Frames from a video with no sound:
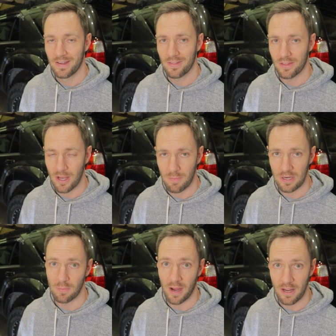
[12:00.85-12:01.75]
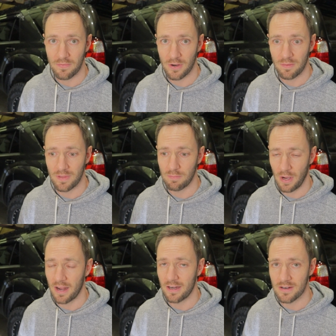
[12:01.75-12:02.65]
the company you're buying from, then
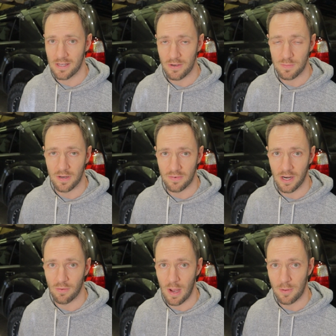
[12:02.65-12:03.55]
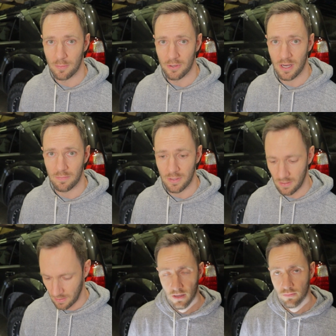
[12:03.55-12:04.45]
Pioneer has always been a very reputable company.
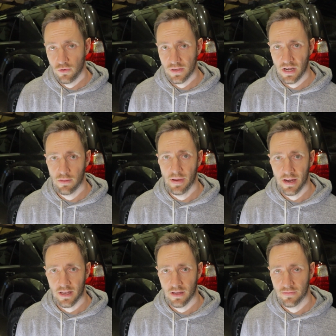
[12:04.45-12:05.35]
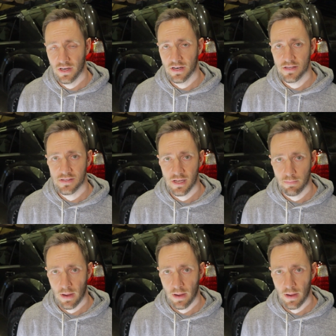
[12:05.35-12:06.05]
Moving into the back, I've got a Set